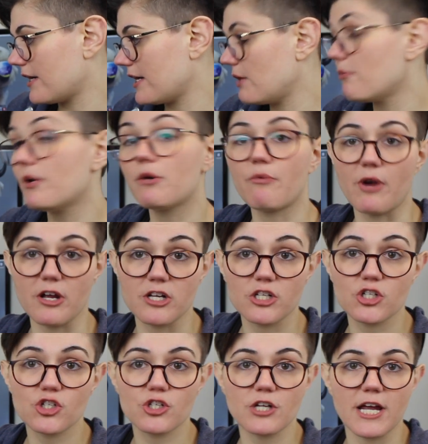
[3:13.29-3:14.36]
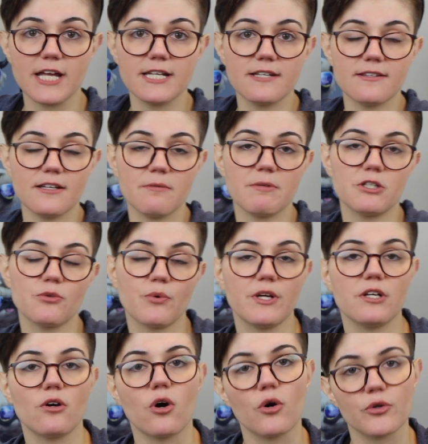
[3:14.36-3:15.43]
it will range anything
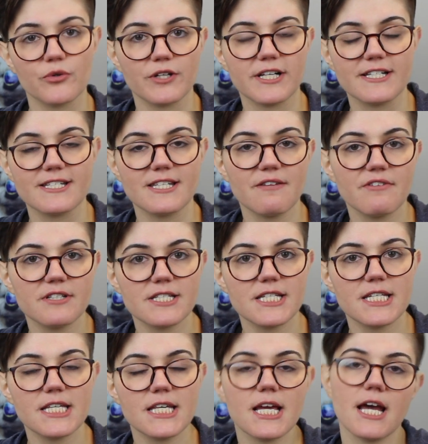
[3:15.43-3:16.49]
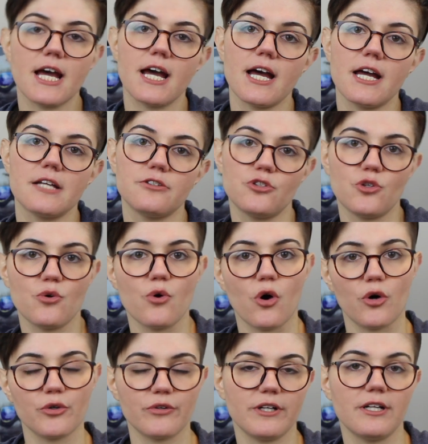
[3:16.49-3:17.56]
between 170 and to
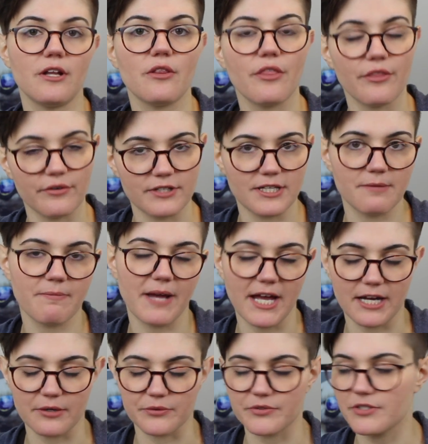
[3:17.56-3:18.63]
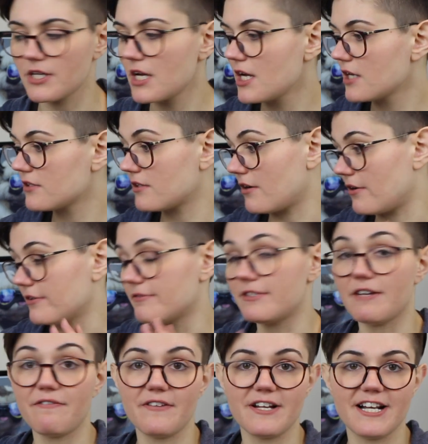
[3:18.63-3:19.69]
130 pounds. So
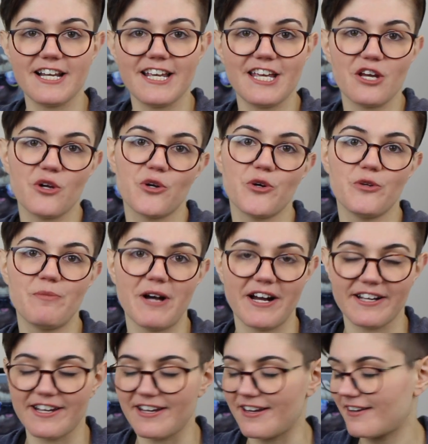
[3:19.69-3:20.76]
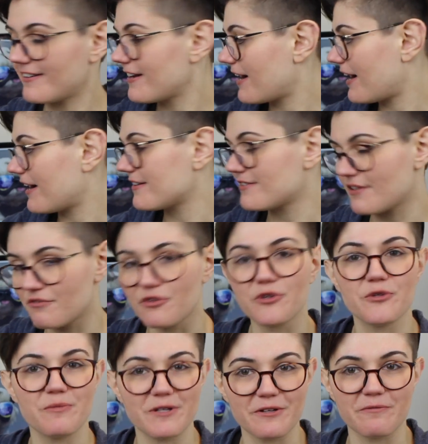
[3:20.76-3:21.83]
definitely a good bargain. I saved a
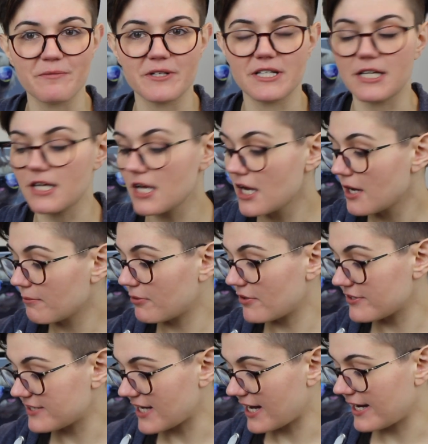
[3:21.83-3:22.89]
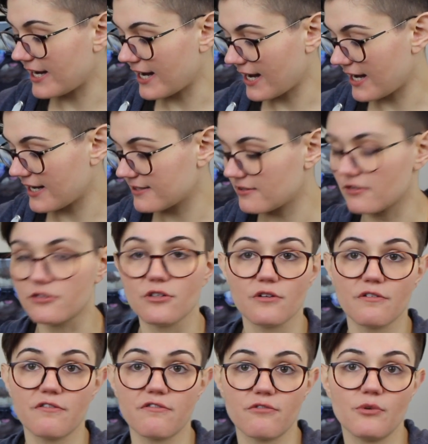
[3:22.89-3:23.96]
good bit of money. Plus I had the
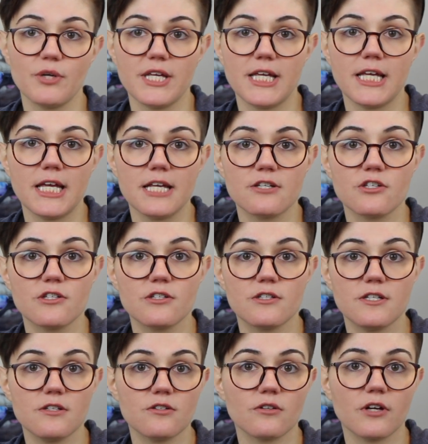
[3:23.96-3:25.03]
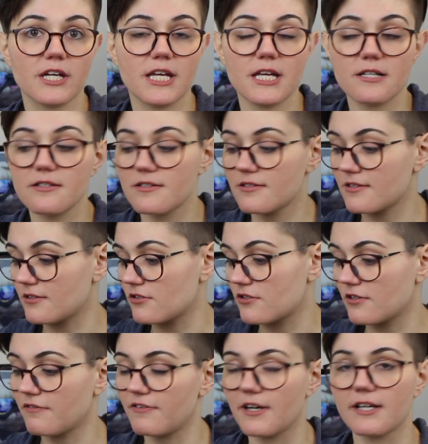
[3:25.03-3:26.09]
free scissor kits and
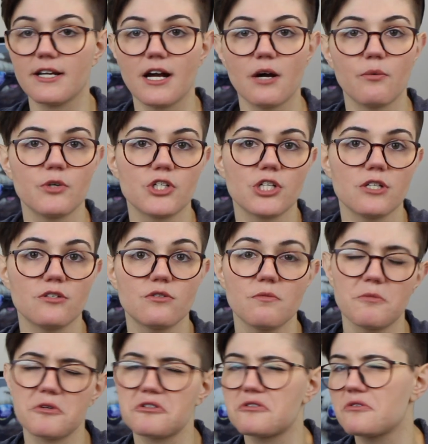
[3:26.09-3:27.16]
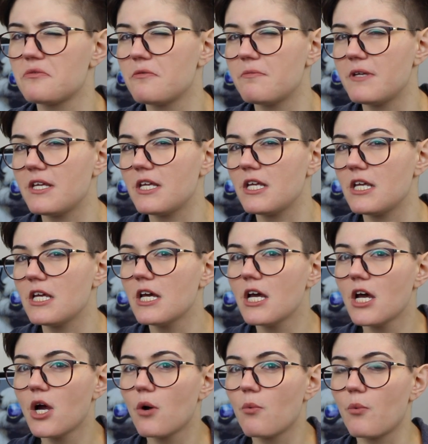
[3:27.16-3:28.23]
stuff like that, which is supposed to be
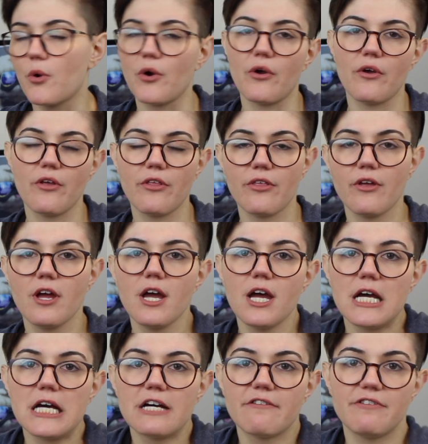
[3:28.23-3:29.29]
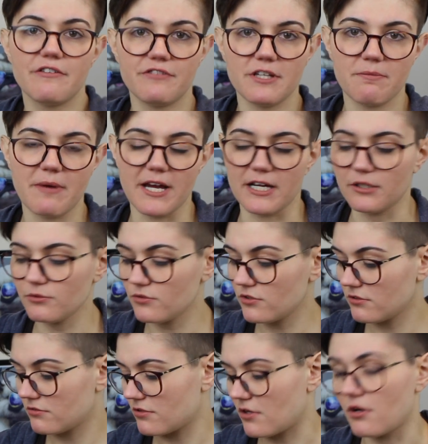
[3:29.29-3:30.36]
worth 50 pounds.
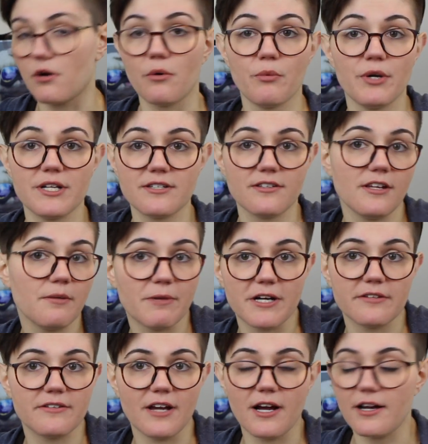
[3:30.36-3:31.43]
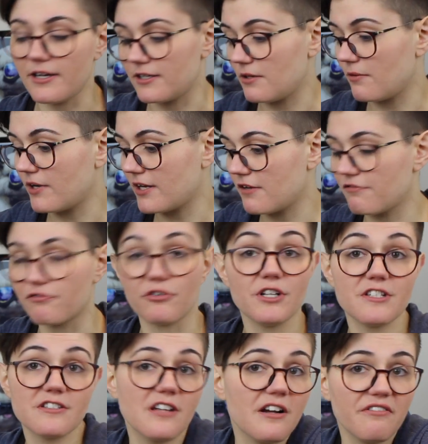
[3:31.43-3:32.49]
So we'll see about that. Anyway, free
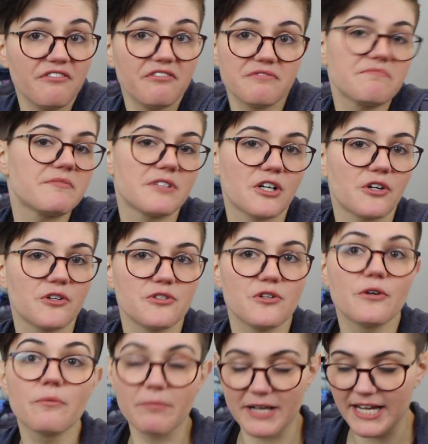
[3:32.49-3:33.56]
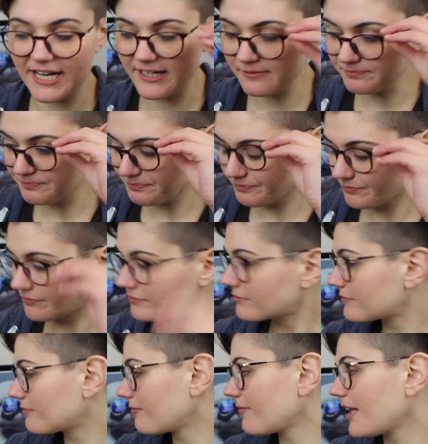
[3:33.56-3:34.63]
stuff, not going to complain.
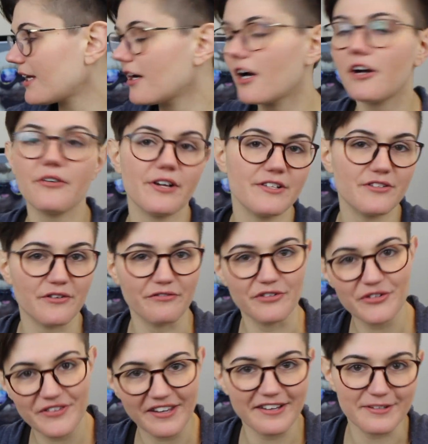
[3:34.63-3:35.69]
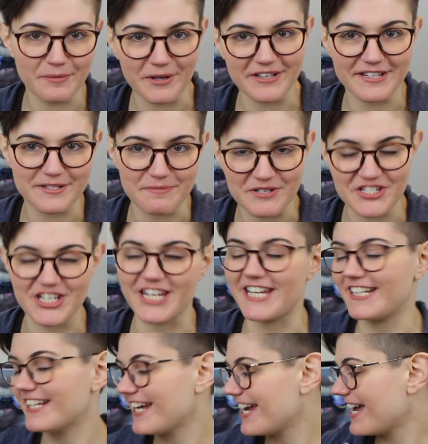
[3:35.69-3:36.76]
Alright, so a few things about this
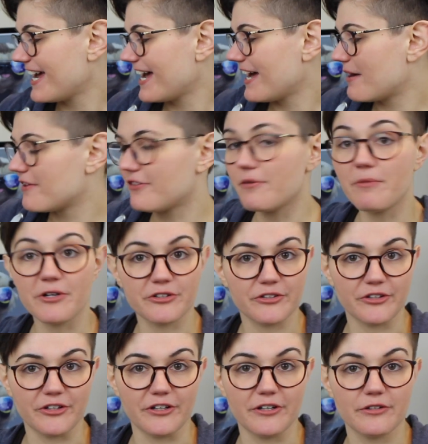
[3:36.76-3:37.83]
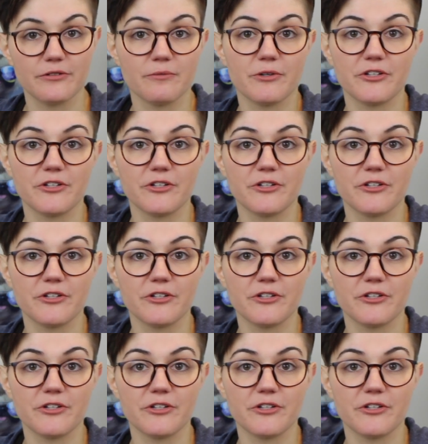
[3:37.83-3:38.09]
machine. The motor